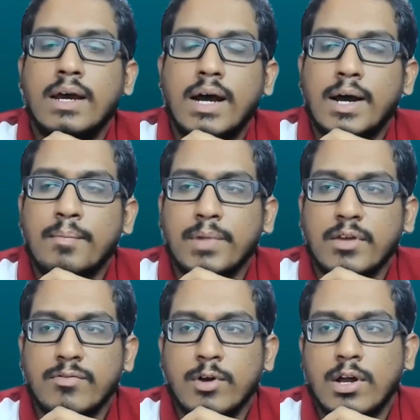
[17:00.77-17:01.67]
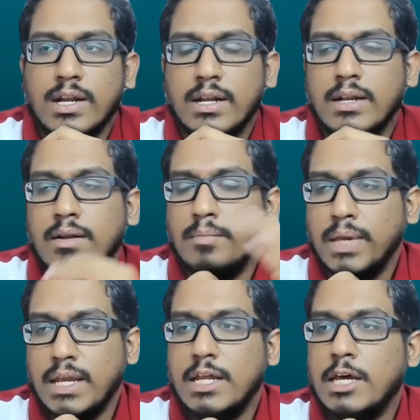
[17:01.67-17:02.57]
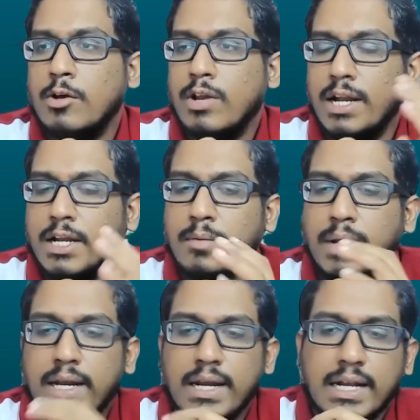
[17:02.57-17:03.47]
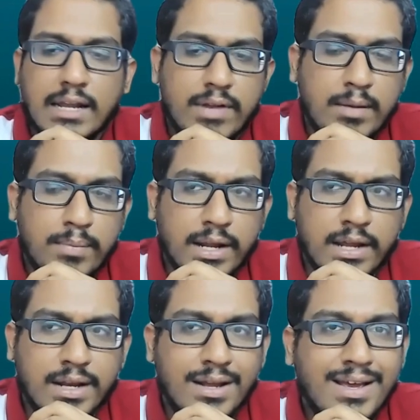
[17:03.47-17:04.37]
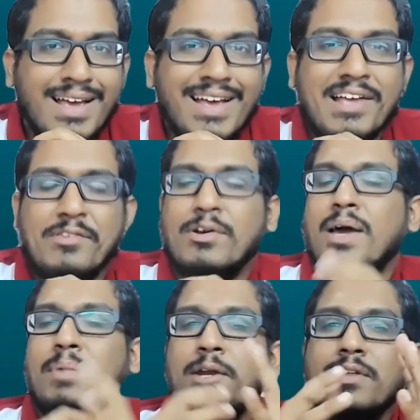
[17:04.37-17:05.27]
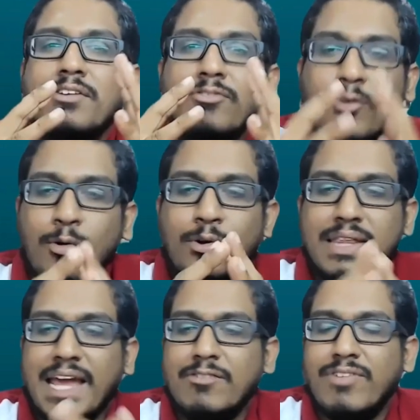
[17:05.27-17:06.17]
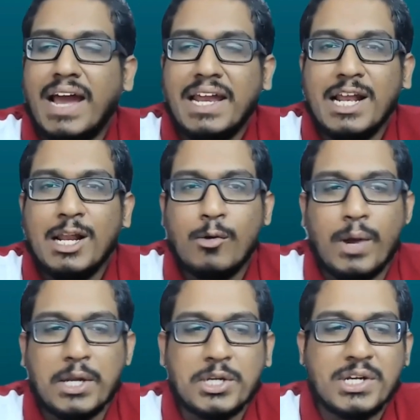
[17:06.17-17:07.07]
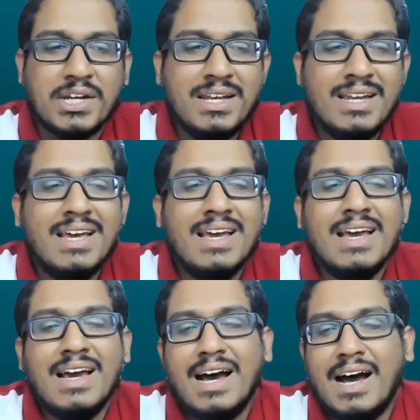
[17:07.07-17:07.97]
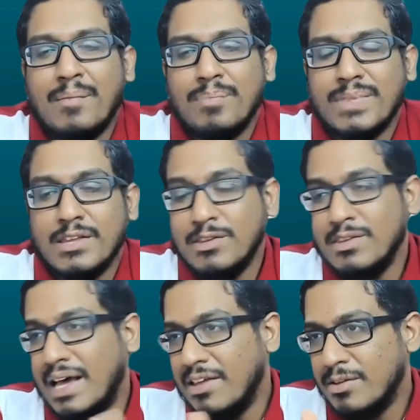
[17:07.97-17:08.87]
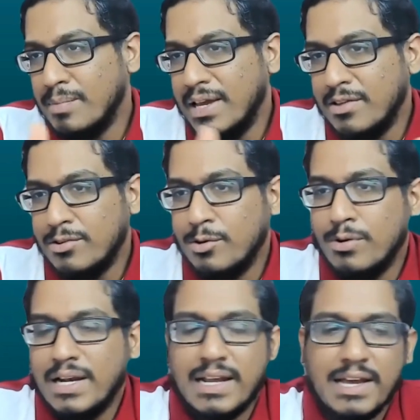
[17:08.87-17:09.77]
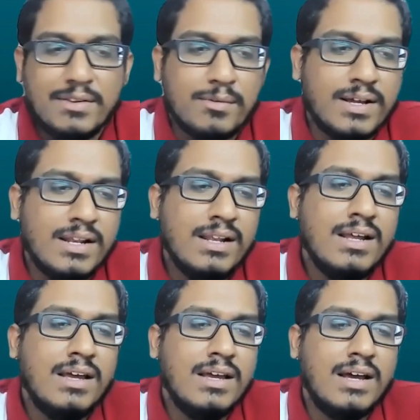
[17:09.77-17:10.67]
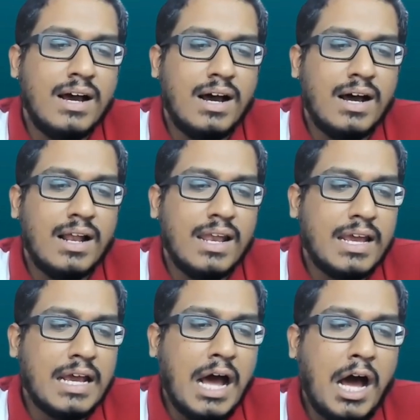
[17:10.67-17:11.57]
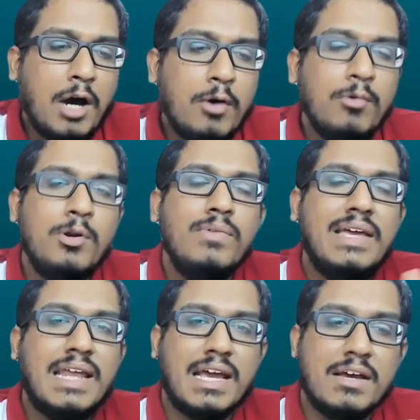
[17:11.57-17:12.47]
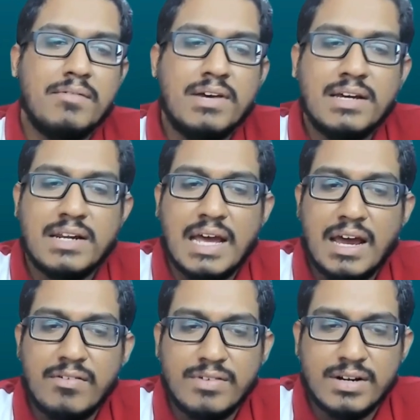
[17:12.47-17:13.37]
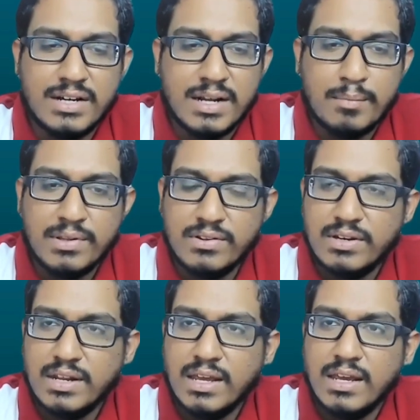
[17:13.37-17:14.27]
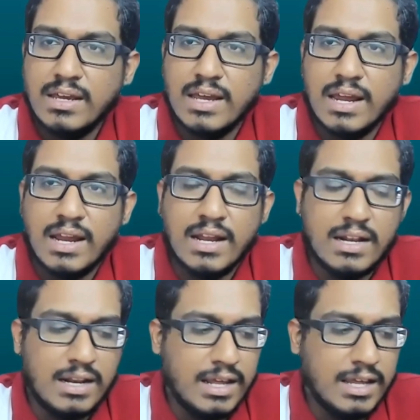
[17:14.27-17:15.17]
if you're in beginner or intermediate level player. So coming to the fourth and final question, this is asked by a student as well. Like how do we recover after a mistake and